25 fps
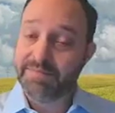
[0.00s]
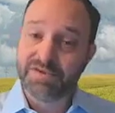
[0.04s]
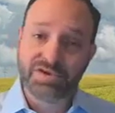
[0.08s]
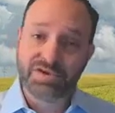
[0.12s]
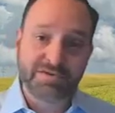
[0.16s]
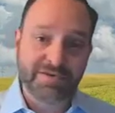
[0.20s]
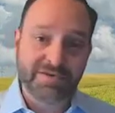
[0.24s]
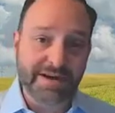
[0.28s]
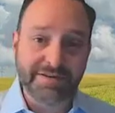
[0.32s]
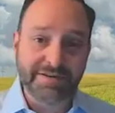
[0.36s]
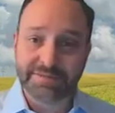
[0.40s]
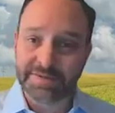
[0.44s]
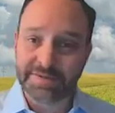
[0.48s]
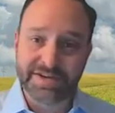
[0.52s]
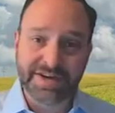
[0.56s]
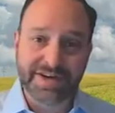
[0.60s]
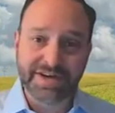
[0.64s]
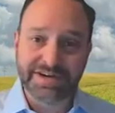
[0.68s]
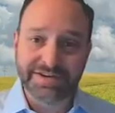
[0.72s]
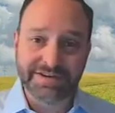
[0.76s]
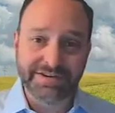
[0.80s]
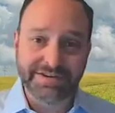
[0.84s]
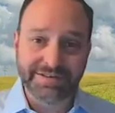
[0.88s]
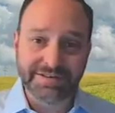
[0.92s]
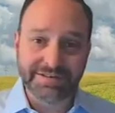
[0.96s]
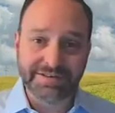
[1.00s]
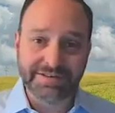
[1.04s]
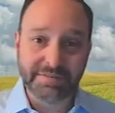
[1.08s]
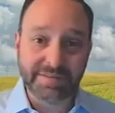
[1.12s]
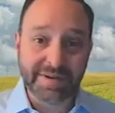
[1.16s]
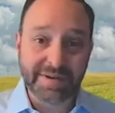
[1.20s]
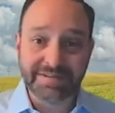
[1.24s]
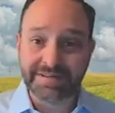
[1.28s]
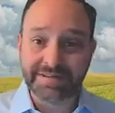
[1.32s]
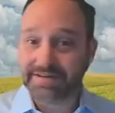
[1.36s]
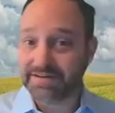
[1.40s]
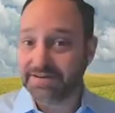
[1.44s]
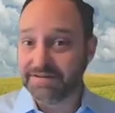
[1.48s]
Transportation's
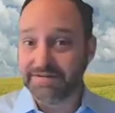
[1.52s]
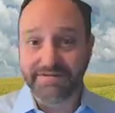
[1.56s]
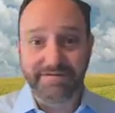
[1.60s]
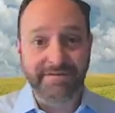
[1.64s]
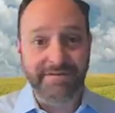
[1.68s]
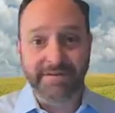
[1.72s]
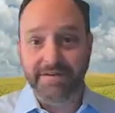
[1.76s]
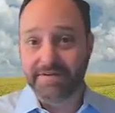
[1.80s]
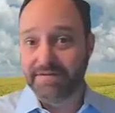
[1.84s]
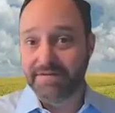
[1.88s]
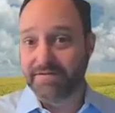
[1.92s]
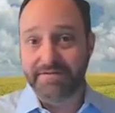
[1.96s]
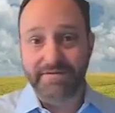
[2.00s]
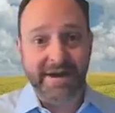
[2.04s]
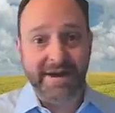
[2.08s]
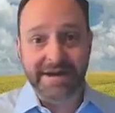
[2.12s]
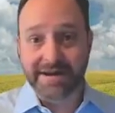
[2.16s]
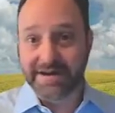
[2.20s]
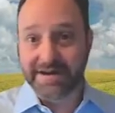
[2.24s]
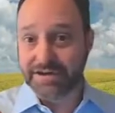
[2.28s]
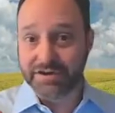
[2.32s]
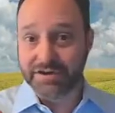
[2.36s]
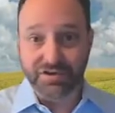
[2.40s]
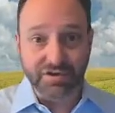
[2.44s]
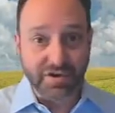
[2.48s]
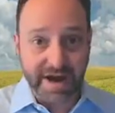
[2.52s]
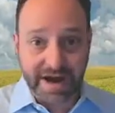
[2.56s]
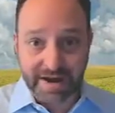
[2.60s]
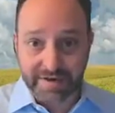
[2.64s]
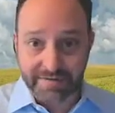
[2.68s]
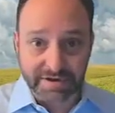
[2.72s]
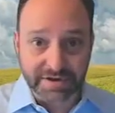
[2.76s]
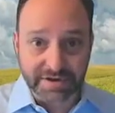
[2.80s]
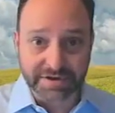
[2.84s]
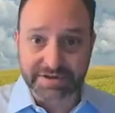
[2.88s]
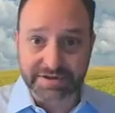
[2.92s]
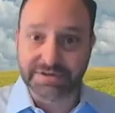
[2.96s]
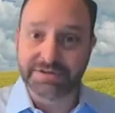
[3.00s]
expensive. Finding
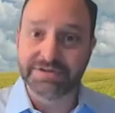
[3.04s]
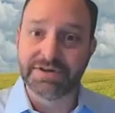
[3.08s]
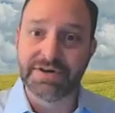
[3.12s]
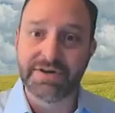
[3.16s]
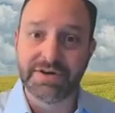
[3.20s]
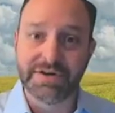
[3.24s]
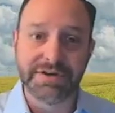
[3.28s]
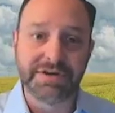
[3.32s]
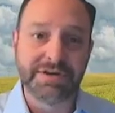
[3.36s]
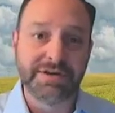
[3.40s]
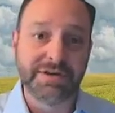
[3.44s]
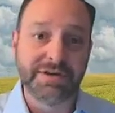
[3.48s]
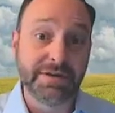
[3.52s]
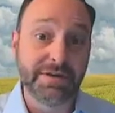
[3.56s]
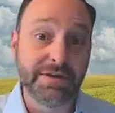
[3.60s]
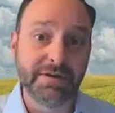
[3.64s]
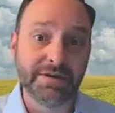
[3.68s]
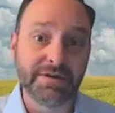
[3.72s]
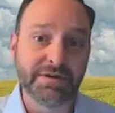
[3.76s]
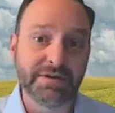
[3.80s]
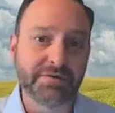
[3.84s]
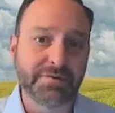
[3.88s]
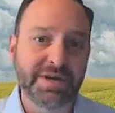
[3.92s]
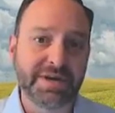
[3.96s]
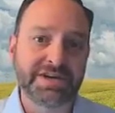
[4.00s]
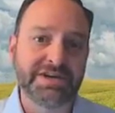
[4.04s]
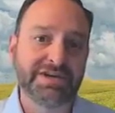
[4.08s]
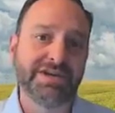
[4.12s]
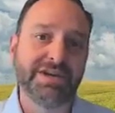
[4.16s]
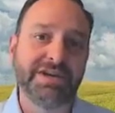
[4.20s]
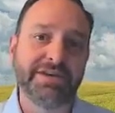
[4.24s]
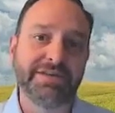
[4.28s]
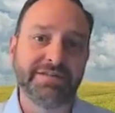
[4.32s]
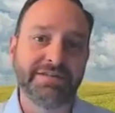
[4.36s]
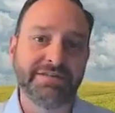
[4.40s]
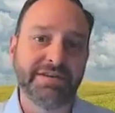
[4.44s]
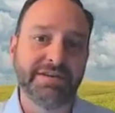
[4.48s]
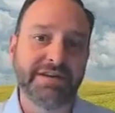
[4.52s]
drivers is hard to do, especially
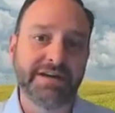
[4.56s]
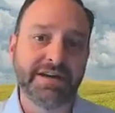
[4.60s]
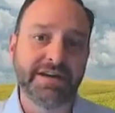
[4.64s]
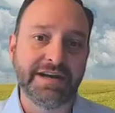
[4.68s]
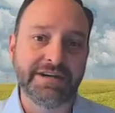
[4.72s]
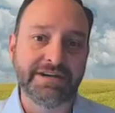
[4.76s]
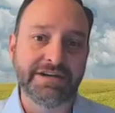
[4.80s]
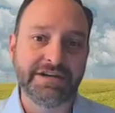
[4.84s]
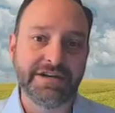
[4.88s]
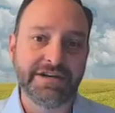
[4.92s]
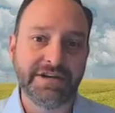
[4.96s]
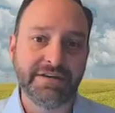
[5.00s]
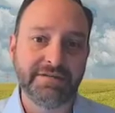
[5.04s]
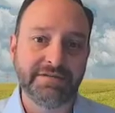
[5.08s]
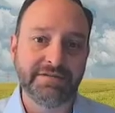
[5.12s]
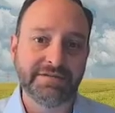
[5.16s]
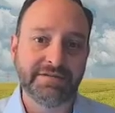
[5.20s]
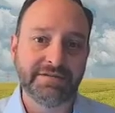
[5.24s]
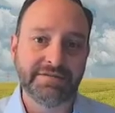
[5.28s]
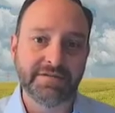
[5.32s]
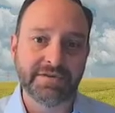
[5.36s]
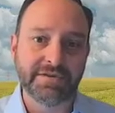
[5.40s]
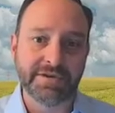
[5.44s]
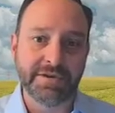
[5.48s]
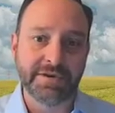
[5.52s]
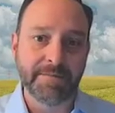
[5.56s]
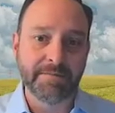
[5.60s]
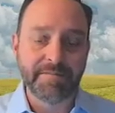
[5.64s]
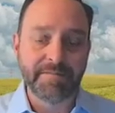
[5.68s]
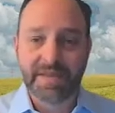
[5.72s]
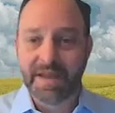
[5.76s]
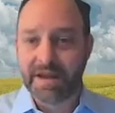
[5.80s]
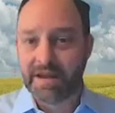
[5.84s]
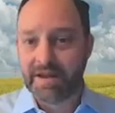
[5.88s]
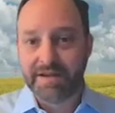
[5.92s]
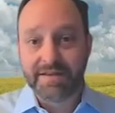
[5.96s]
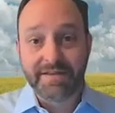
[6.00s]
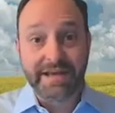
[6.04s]
on Sunday shifts. For
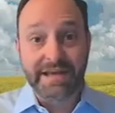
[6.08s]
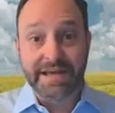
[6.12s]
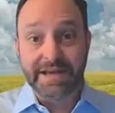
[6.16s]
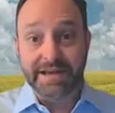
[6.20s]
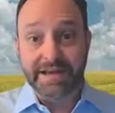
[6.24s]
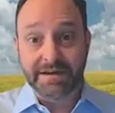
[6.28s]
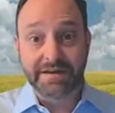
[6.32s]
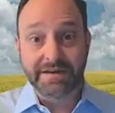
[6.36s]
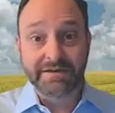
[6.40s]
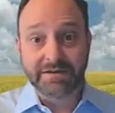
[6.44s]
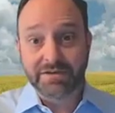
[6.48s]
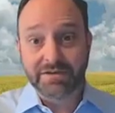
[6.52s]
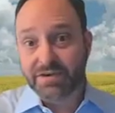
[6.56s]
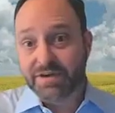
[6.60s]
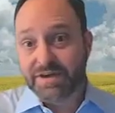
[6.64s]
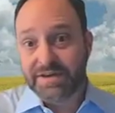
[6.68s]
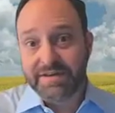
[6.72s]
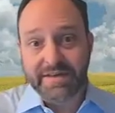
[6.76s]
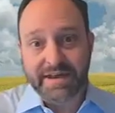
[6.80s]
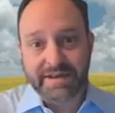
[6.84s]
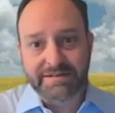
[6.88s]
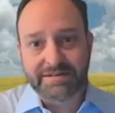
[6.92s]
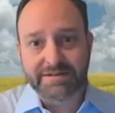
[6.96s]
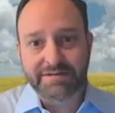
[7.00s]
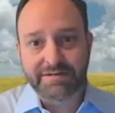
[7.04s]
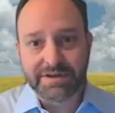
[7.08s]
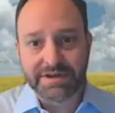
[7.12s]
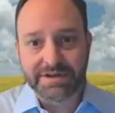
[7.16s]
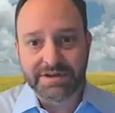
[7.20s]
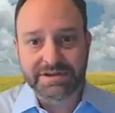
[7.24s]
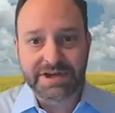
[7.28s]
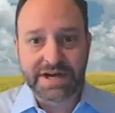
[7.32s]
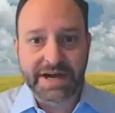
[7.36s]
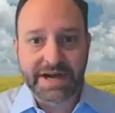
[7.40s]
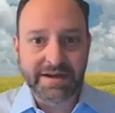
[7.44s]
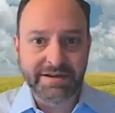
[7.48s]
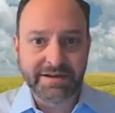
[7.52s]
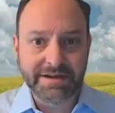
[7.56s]
the industry, that's a real
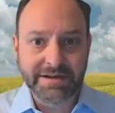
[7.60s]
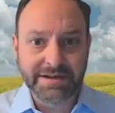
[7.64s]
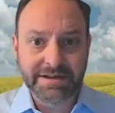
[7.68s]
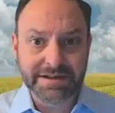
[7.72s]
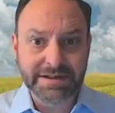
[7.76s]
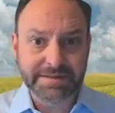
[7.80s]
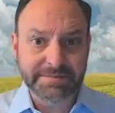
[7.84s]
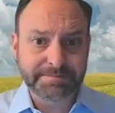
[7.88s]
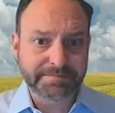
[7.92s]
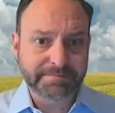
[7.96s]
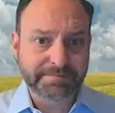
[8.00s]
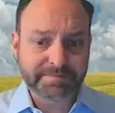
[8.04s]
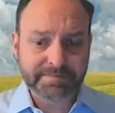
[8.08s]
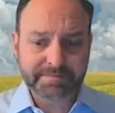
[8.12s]
challenge.